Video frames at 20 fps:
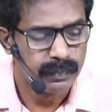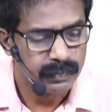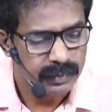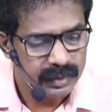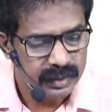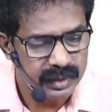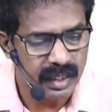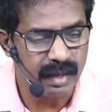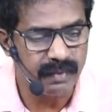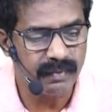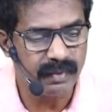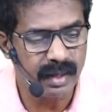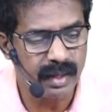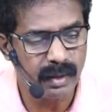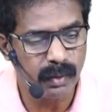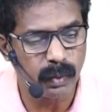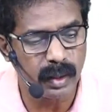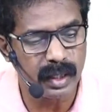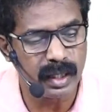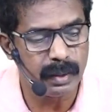Same
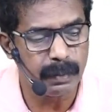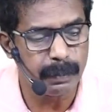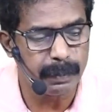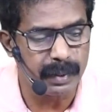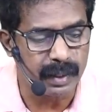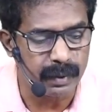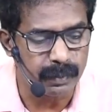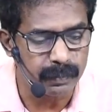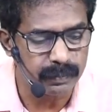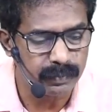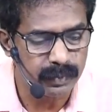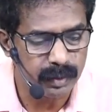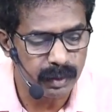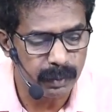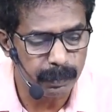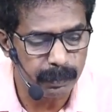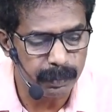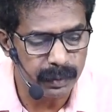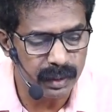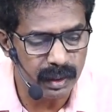way, only B.
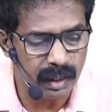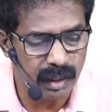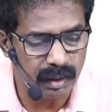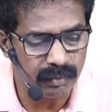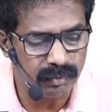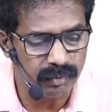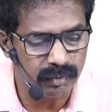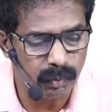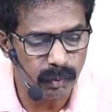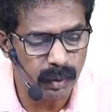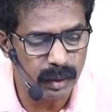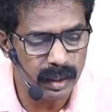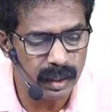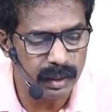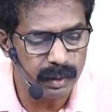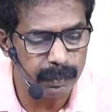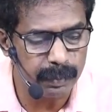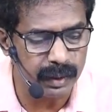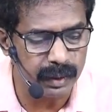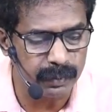P of
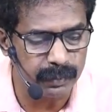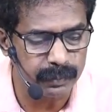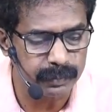only B.